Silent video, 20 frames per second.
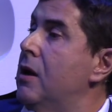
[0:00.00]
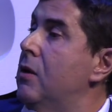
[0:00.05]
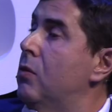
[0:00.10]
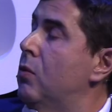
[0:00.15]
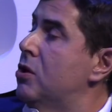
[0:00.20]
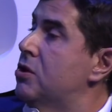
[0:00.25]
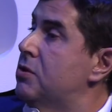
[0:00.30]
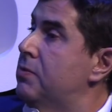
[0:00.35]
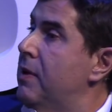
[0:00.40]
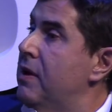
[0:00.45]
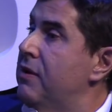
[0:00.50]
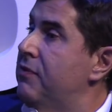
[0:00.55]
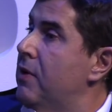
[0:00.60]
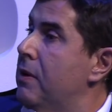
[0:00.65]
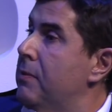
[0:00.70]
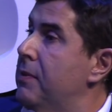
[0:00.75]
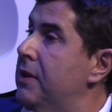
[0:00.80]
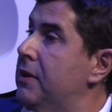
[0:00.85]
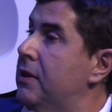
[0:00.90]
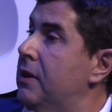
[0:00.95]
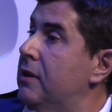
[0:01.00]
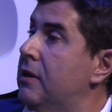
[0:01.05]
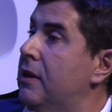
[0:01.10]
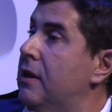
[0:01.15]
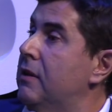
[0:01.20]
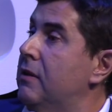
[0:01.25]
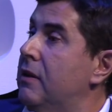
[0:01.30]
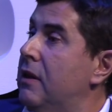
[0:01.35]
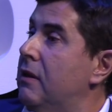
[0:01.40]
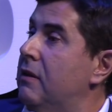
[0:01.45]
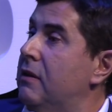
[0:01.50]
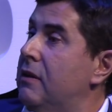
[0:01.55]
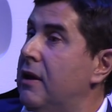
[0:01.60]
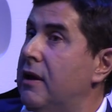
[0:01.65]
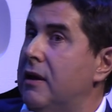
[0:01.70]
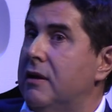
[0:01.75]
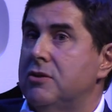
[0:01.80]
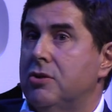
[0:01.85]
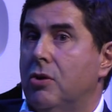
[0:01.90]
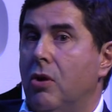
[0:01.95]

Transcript: was very fragmented and there is